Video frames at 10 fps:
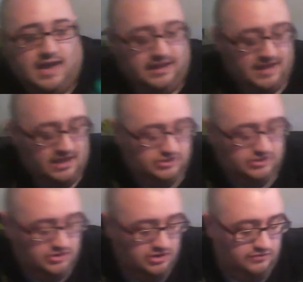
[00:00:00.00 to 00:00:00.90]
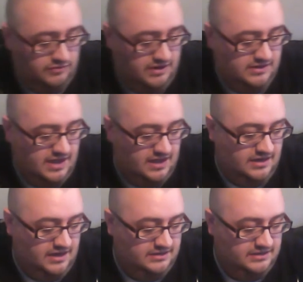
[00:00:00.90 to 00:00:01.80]
And in case you couldn't read
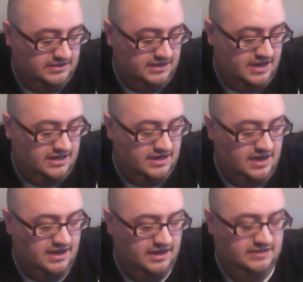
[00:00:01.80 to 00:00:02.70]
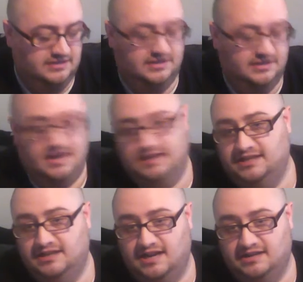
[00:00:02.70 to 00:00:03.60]
that, 1989 to
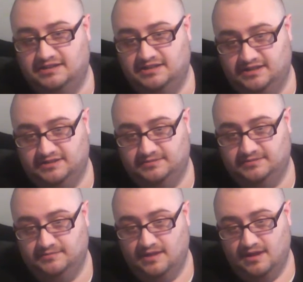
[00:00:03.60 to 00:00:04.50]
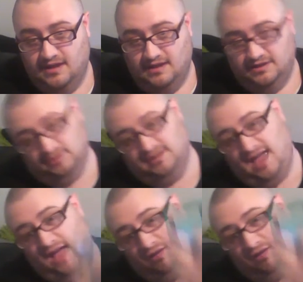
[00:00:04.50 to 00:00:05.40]
1996. This was
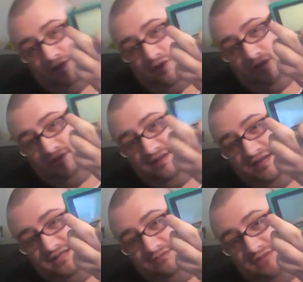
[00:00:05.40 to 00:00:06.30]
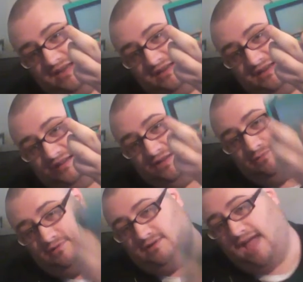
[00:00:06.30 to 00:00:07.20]
how long these technically
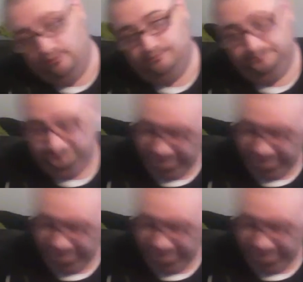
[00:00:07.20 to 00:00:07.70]
were out.